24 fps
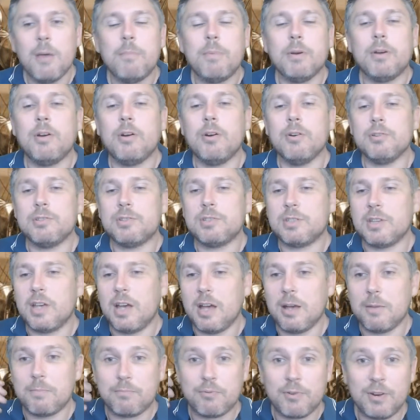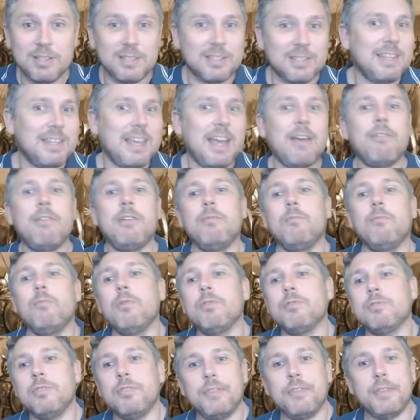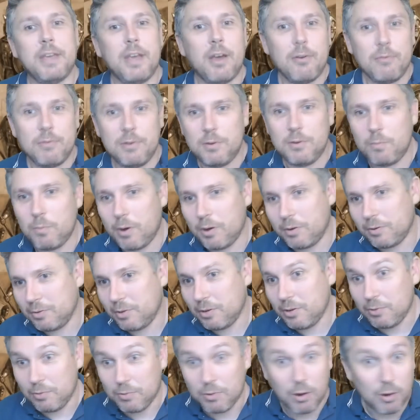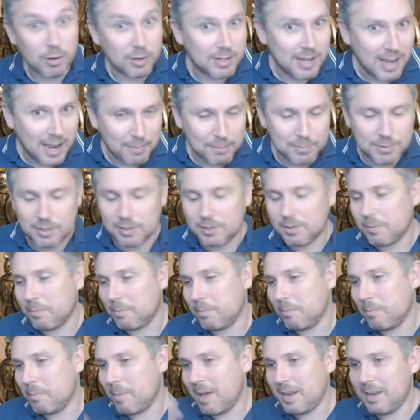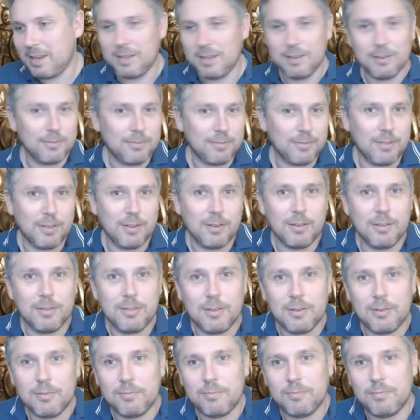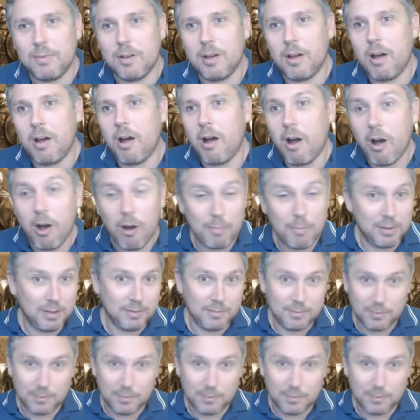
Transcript: because uh, Prince Garin wasn't the only one who got captured. Many of the, the army